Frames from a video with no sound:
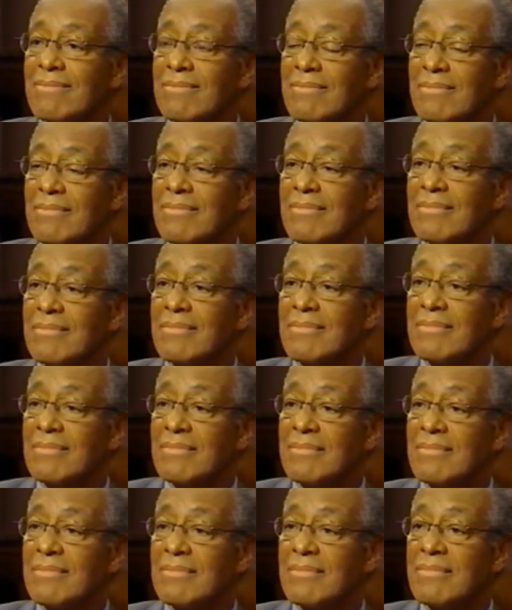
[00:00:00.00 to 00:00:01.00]
being in the
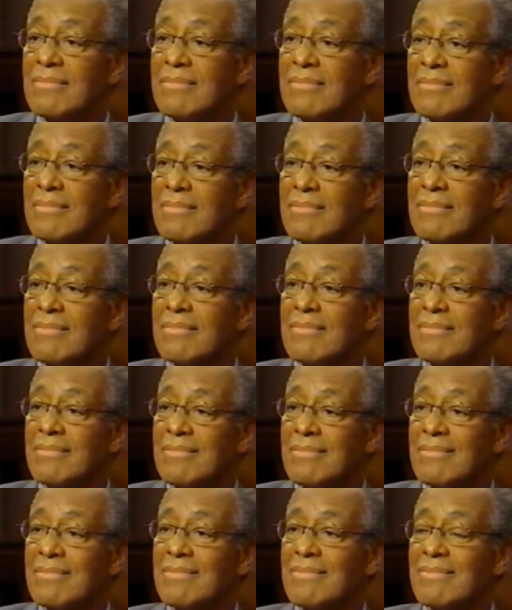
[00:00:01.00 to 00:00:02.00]
past. You're right so
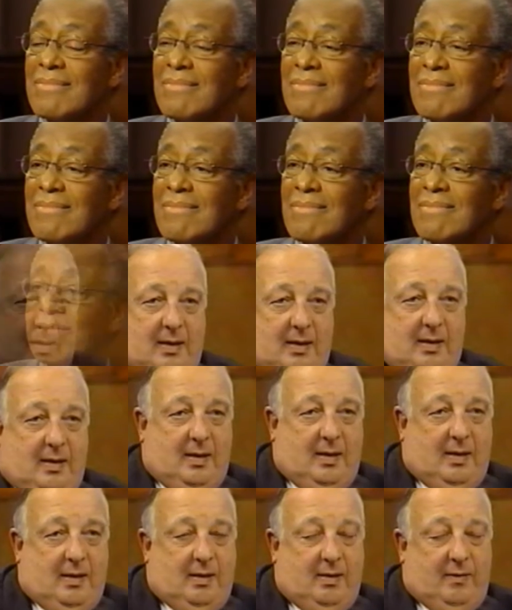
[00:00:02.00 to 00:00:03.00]
far.
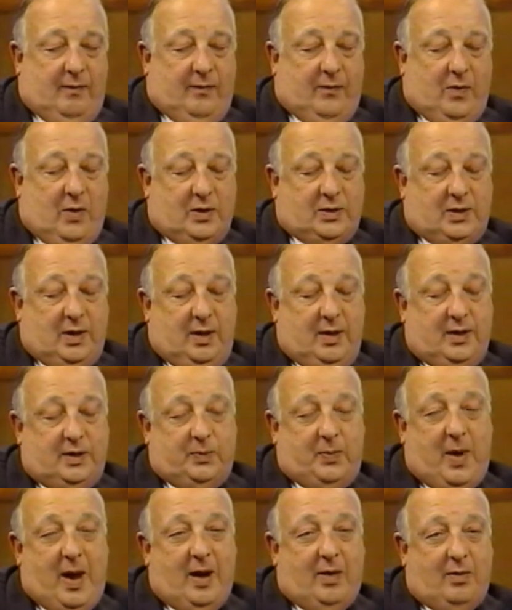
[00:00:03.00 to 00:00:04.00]
Unfortunately,
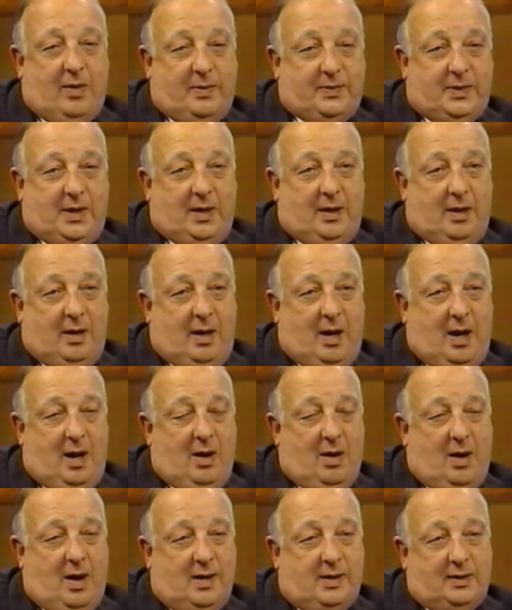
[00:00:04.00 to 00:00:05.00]
this bankruptcy
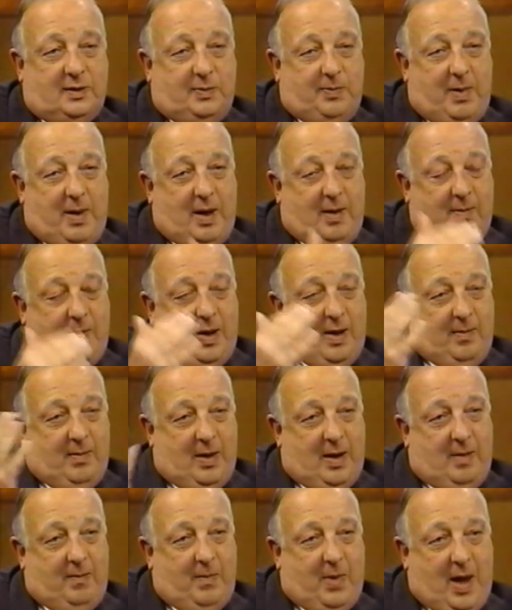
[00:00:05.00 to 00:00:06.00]
today harkens back, in my
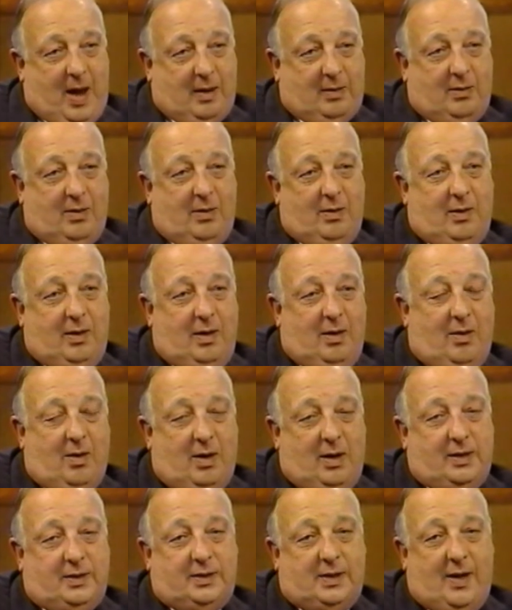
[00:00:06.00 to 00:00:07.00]
mind, back to the
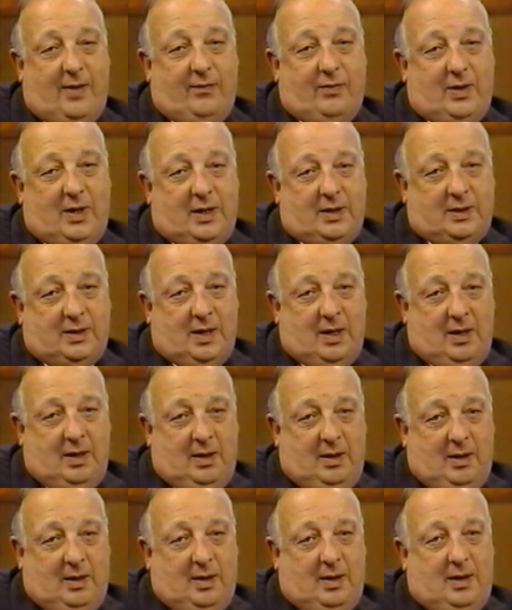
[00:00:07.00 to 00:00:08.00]
early 70s
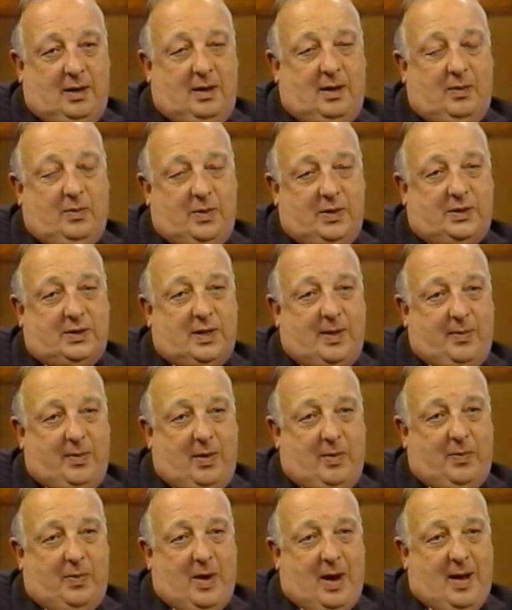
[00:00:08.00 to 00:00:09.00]
with
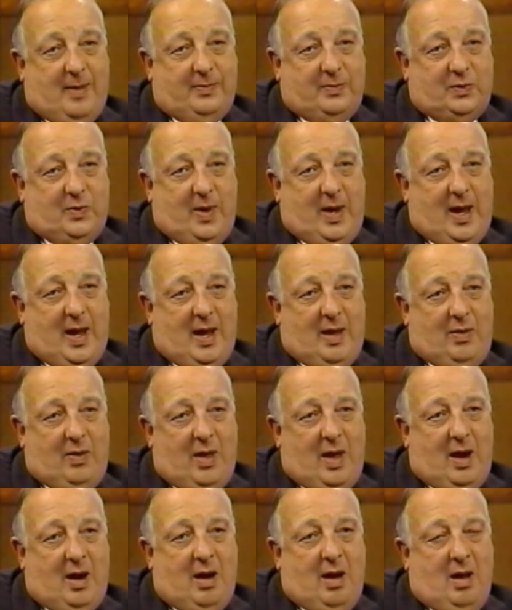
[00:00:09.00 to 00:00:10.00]
some of the problems we had
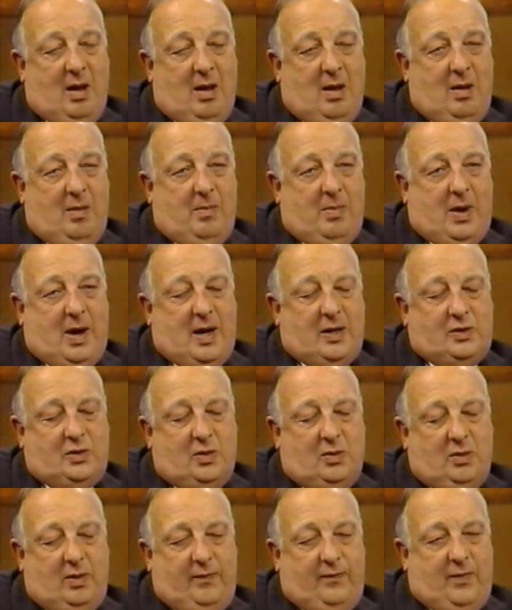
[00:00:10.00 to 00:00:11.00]
then. But I
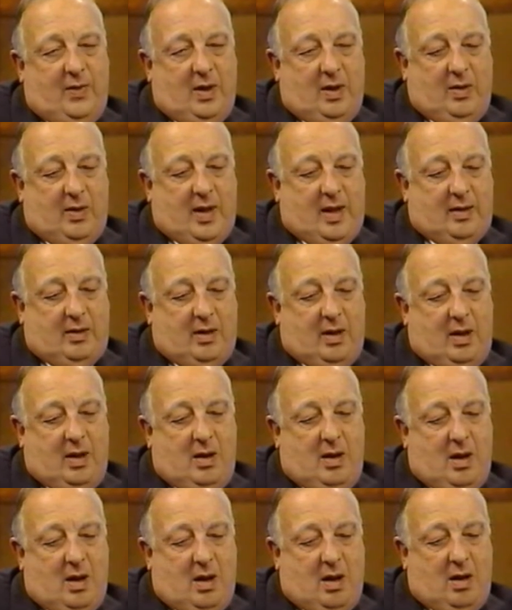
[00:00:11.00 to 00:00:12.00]
truly feel that
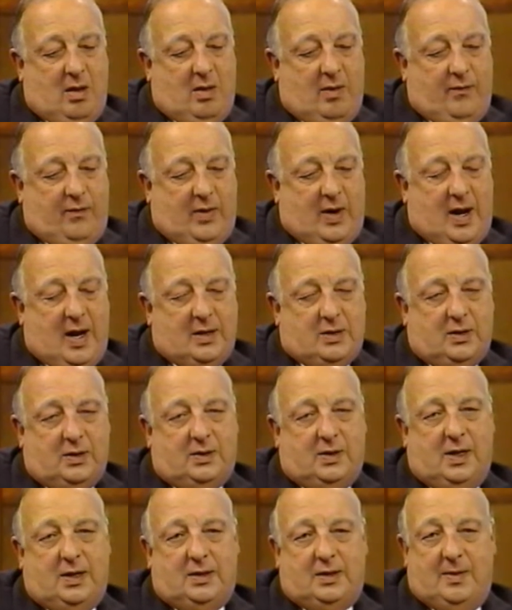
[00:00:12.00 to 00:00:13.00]
the
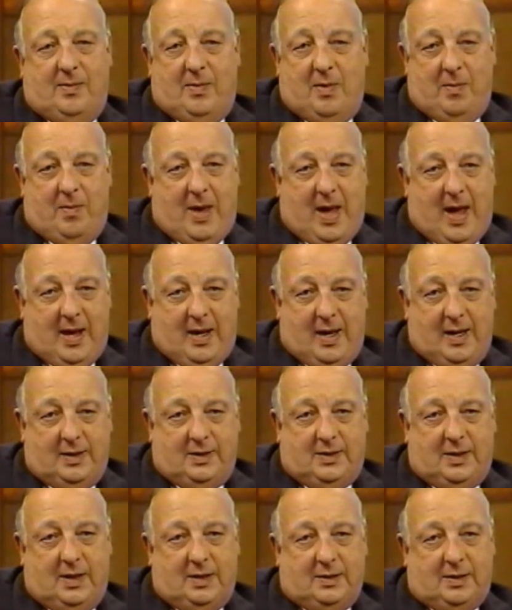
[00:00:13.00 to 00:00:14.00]
financial system, the
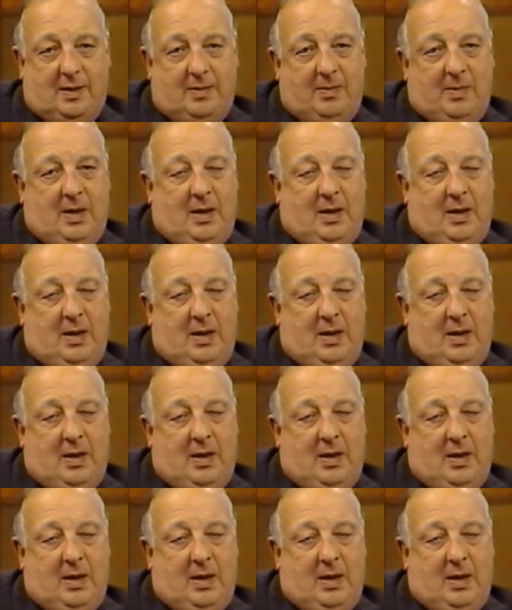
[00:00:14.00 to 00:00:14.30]
banking system,